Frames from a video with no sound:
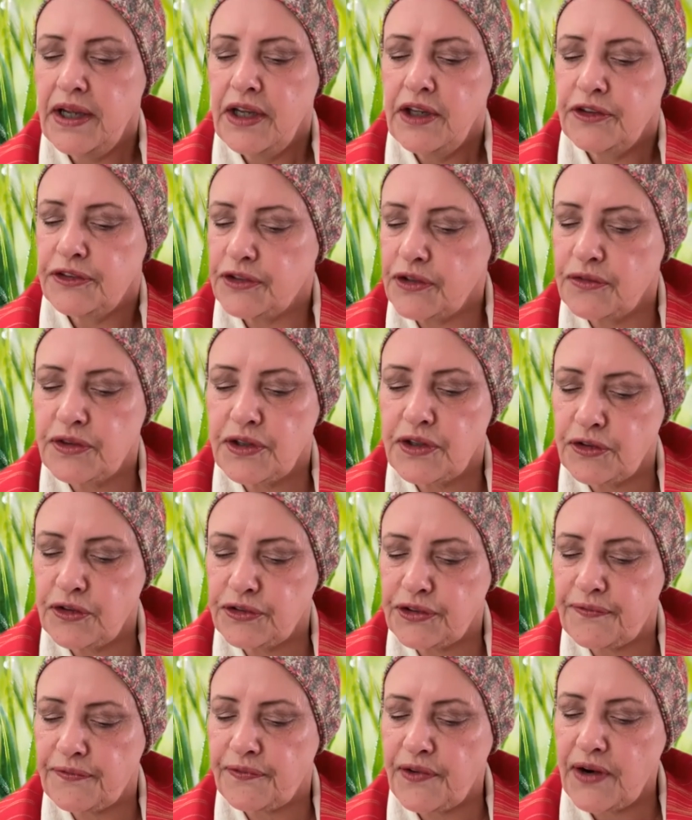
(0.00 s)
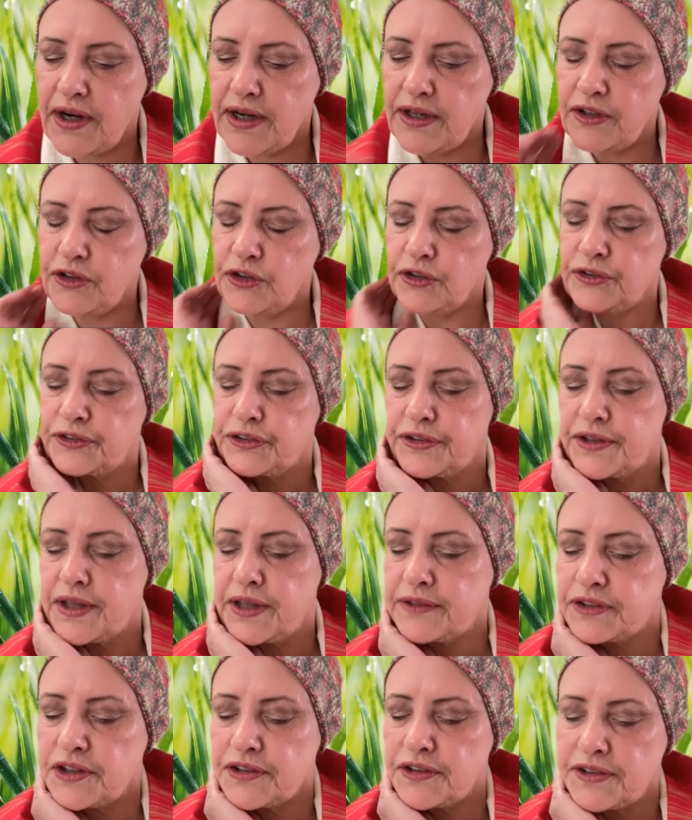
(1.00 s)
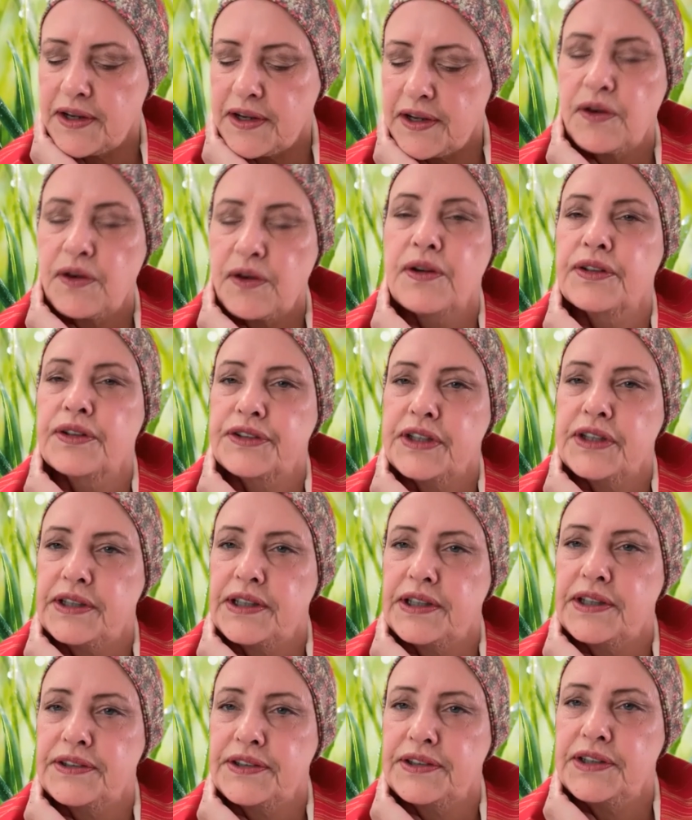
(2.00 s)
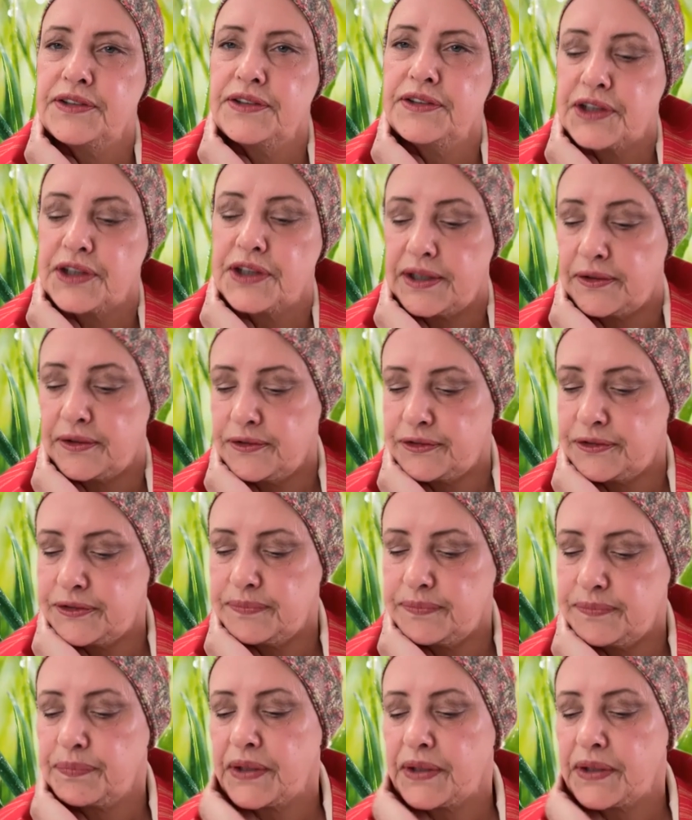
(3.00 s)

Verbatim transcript: So there's a phrase that the devil is in the details.